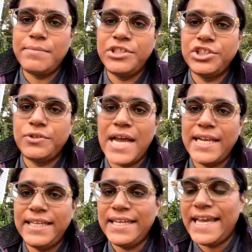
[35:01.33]
Let me show
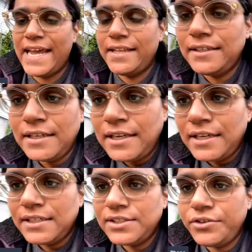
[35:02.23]
that again,
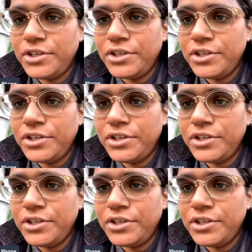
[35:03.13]
so you